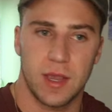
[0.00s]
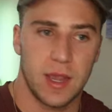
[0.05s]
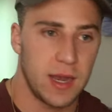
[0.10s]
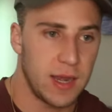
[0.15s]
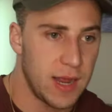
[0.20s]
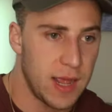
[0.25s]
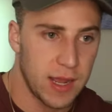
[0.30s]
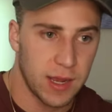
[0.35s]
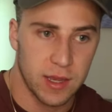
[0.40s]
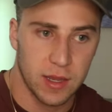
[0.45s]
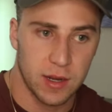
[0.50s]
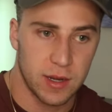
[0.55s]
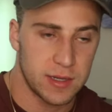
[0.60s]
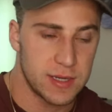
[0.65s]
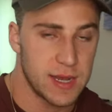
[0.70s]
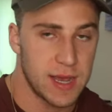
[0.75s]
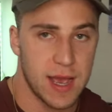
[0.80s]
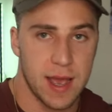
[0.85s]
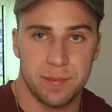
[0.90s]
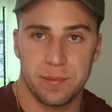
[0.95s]
it ain't gonna
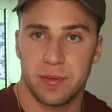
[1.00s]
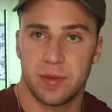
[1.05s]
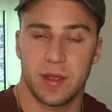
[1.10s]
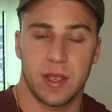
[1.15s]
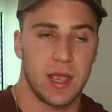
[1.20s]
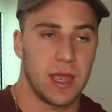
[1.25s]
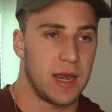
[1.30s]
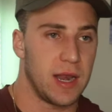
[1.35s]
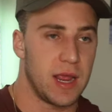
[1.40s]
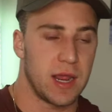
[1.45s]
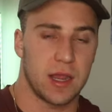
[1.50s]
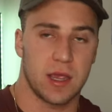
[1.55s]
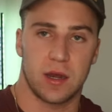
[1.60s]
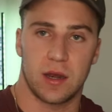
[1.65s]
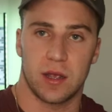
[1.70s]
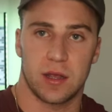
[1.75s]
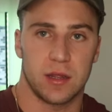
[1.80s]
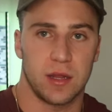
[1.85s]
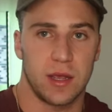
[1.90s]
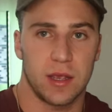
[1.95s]
tap, it ain't
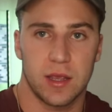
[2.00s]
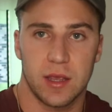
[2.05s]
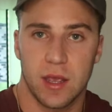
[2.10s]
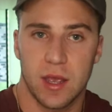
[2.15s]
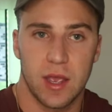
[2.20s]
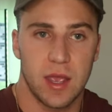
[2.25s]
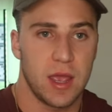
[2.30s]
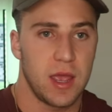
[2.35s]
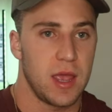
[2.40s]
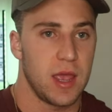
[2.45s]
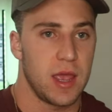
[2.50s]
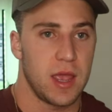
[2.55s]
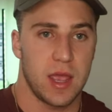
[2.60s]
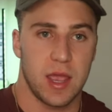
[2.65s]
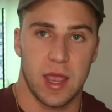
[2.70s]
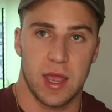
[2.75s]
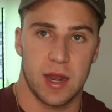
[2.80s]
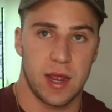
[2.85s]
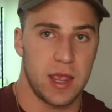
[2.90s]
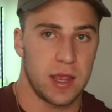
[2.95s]
gonna click,
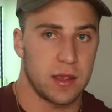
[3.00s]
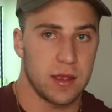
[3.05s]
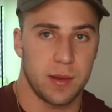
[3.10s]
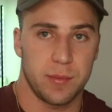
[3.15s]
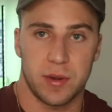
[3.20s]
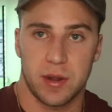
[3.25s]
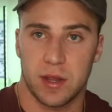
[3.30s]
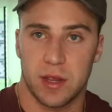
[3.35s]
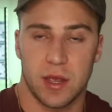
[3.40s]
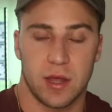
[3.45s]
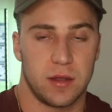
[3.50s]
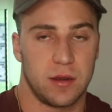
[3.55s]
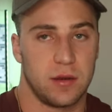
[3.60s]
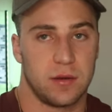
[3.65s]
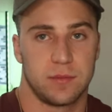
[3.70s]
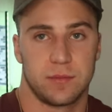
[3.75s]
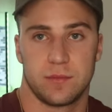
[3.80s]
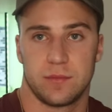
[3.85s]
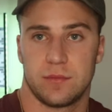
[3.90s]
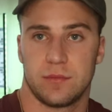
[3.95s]
it ain't coming together.
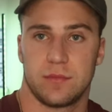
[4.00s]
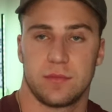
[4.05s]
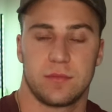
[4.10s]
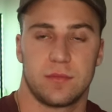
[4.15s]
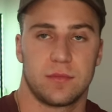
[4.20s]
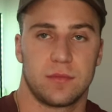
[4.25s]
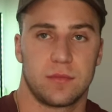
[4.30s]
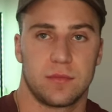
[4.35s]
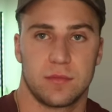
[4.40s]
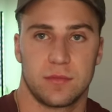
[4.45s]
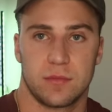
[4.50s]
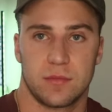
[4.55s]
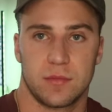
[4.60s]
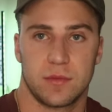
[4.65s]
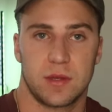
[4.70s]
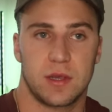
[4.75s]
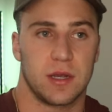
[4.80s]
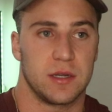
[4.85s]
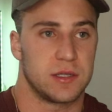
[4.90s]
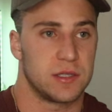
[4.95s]

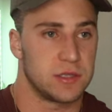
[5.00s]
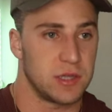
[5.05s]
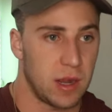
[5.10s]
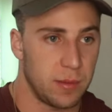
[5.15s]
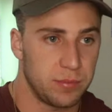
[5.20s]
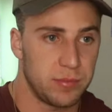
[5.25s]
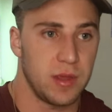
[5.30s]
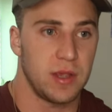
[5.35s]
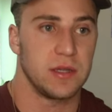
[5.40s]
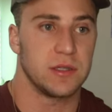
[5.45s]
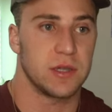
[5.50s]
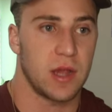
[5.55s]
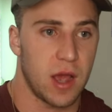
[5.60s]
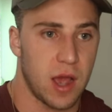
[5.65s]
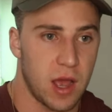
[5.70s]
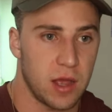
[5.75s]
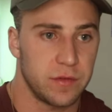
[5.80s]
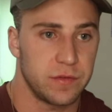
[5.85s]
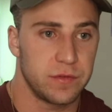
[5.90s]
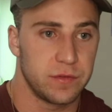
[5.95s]
Cause something's
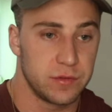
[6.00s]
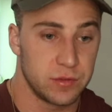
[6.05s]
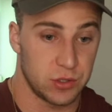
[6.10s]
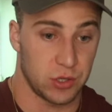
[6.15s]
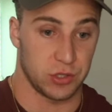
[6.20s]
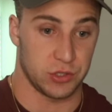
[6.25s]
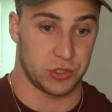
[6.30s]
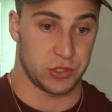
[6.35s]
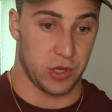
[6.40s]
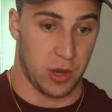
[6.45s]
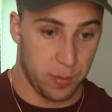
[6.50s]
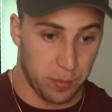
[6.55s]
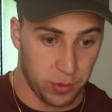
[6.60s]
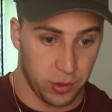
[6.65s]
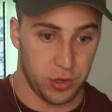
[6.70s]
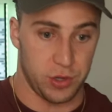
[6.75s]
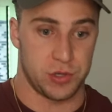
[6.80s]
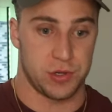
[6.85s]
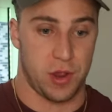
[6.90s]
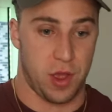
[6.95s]
off, cause
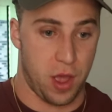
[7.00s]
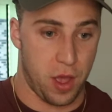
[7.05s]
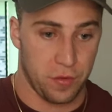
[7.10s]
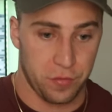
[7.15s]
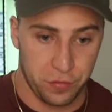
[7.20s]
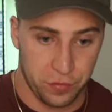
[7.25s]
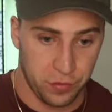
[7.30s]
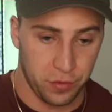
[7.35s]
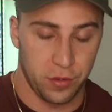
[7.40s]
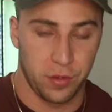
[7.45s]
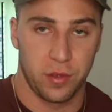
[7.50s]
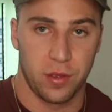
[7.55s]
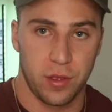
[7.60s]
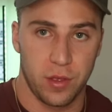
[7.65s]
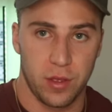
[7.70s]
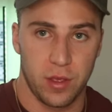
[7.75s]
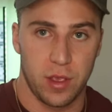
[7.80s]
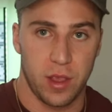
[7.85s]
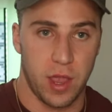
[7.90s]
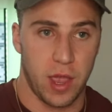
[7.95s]
somebody's off,
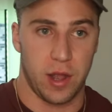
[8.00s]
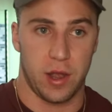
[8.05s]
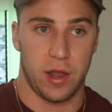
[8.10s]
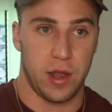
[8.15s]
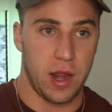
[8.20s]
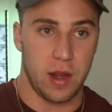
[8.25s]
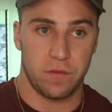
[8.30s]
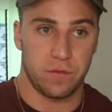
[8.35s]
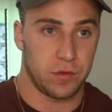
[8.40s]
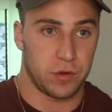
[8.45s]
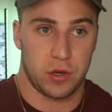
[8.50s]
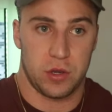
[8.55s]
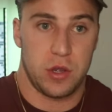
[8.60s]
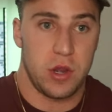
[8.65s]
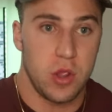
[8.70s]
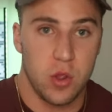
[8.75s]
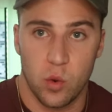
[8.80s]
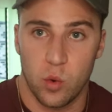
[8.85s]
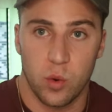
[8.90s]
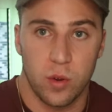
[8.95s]
and it ain't fucking
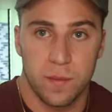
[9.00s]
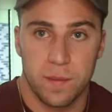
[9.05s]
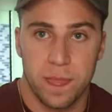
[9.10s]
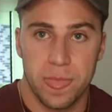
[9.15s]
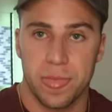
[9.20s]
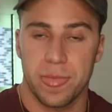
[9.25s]
you.